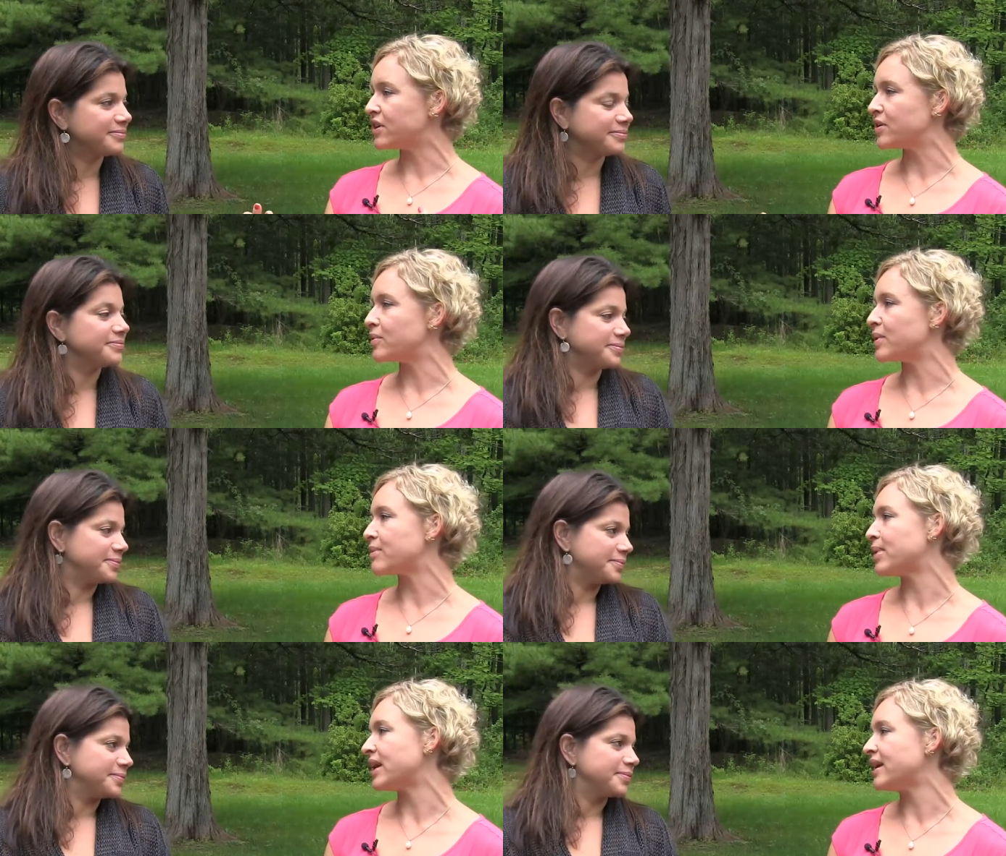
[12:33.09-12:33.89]
Speaker 1: for you
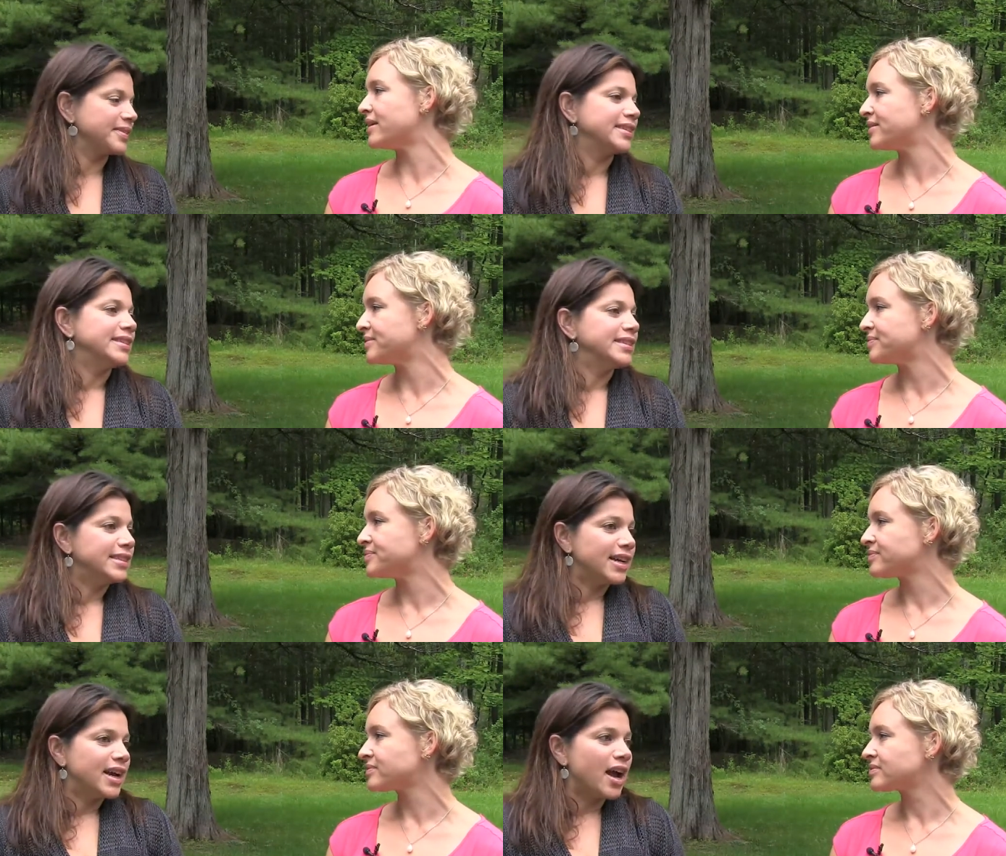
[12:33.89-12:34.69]
with money.
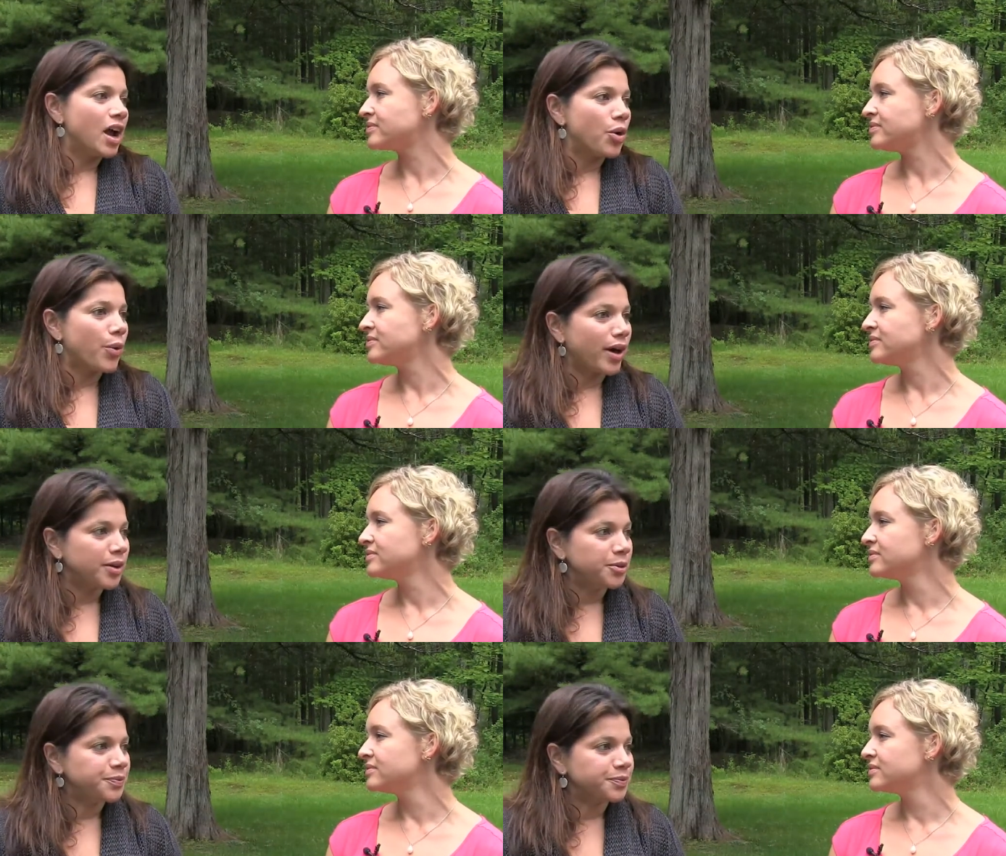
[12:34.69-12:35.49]

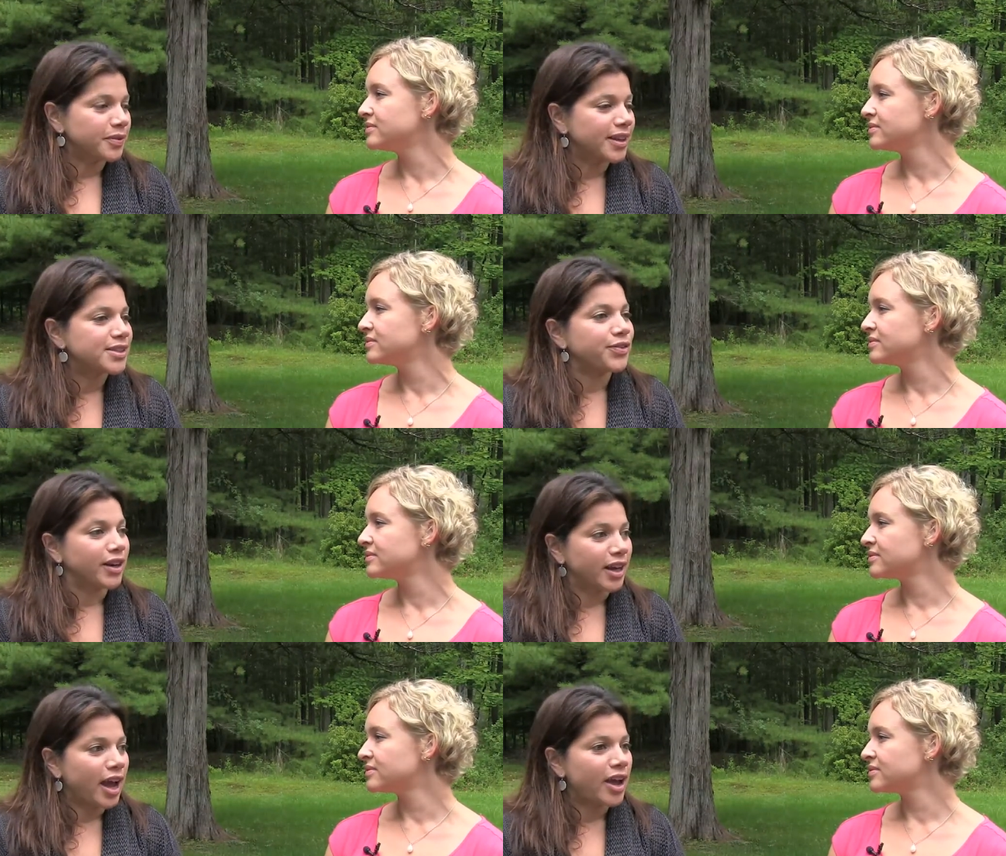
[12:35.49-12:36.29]
Speaker 2: Well, it's
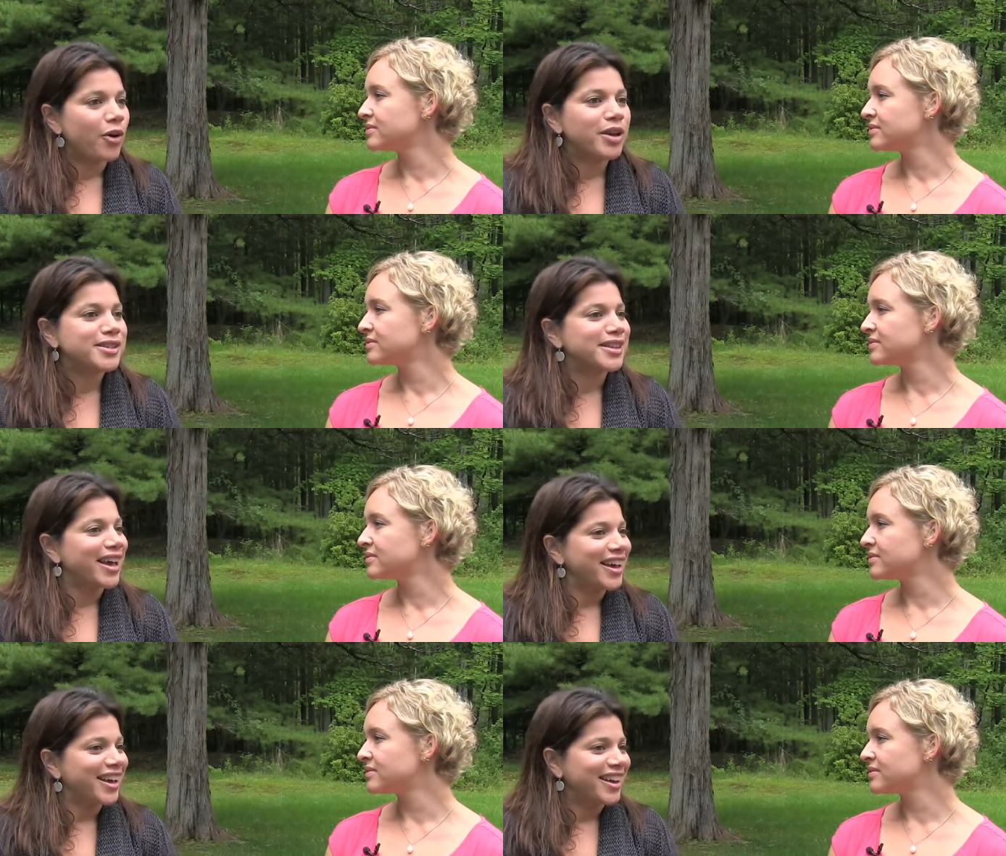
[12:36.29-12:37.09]
funny. I always
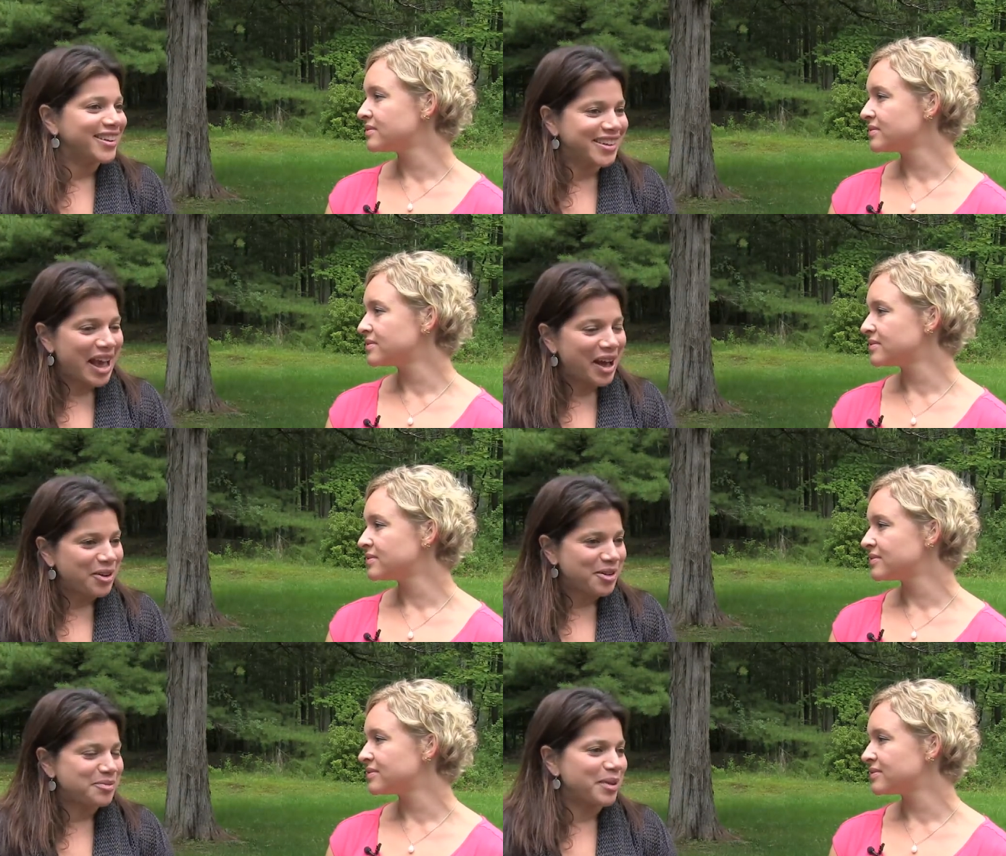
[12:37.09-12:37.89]
say
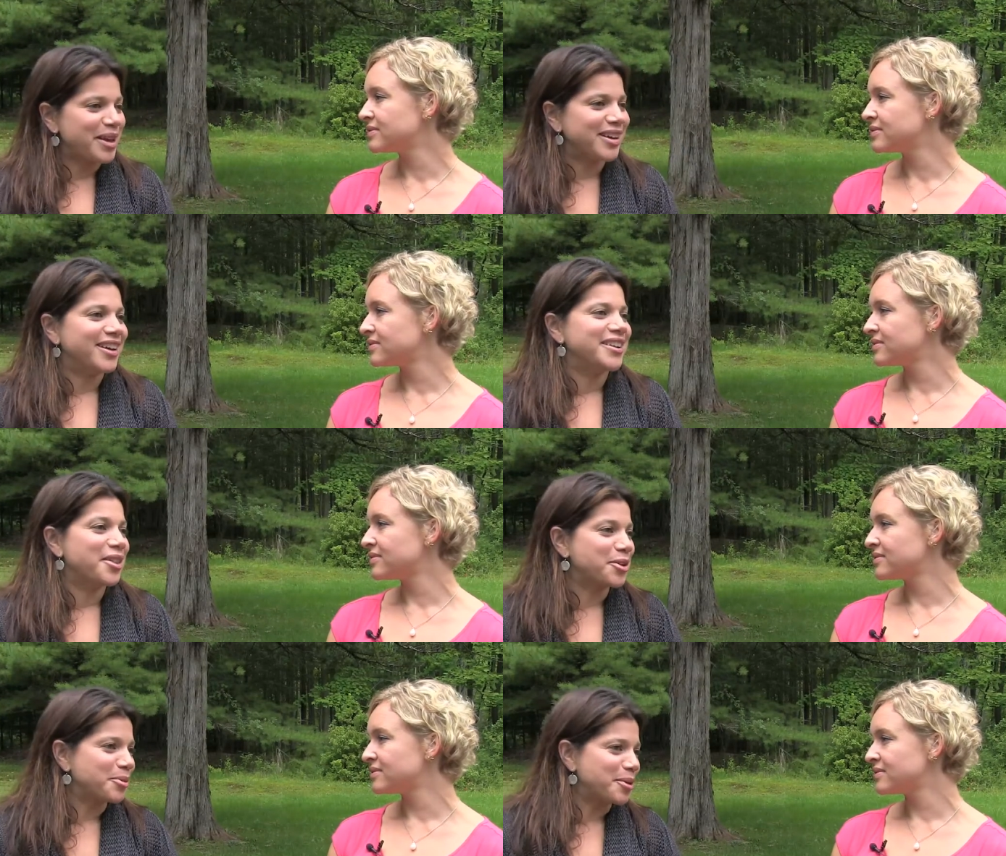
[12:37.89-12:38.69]
now my
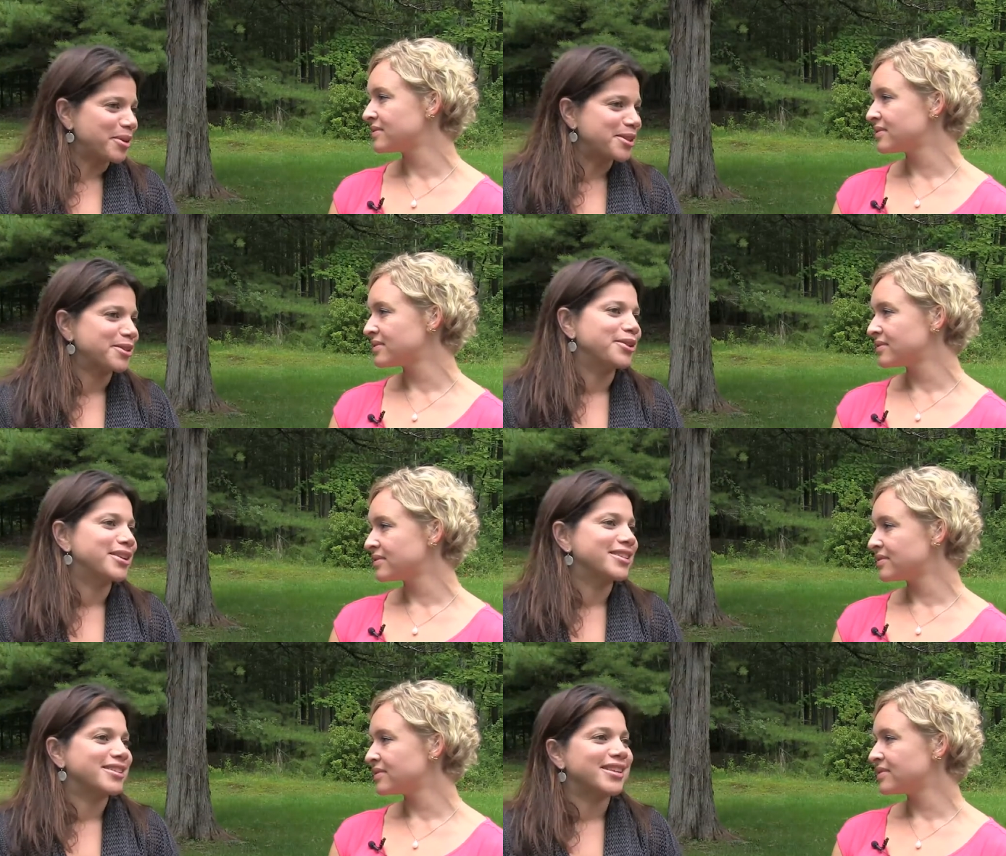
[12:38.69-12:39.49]
another one of my
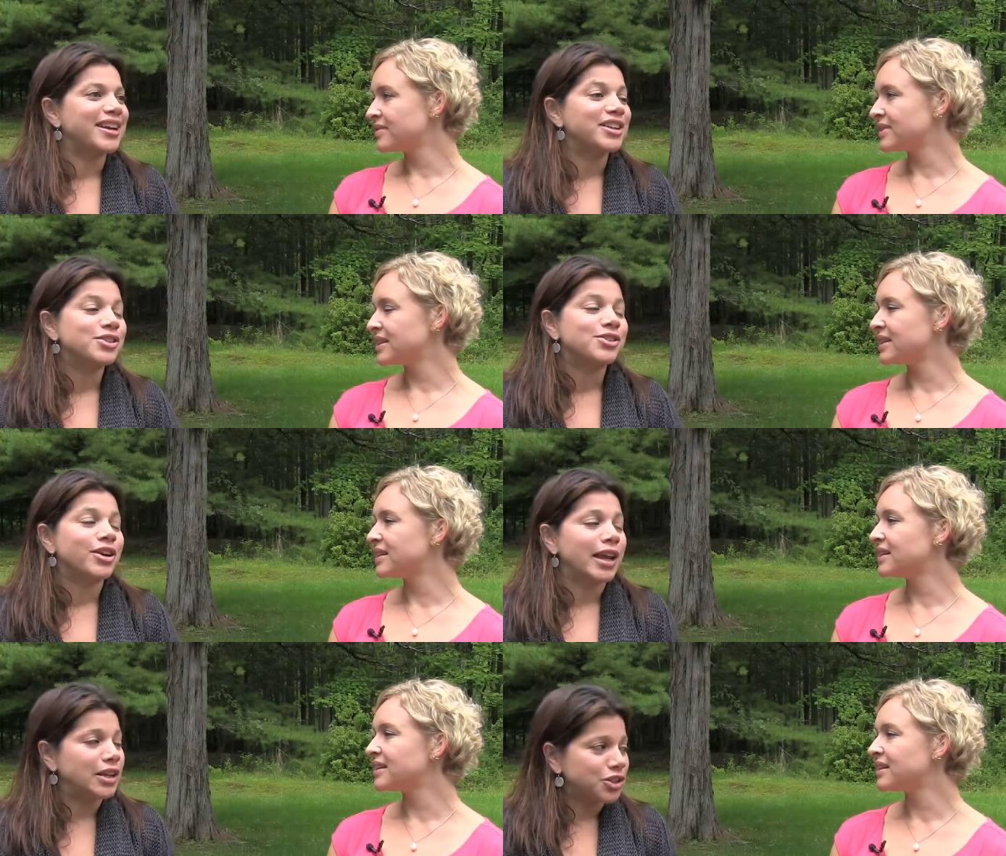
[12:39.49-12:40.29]
slogans is I didn't
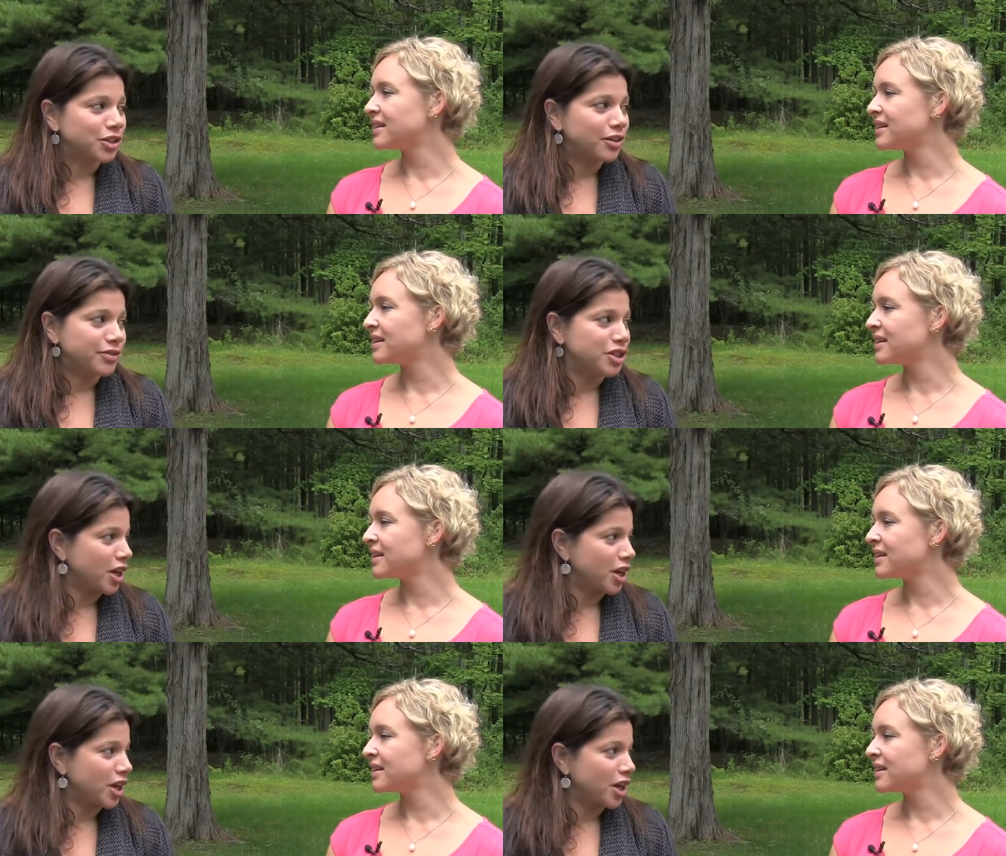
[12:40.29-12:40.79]
start agent of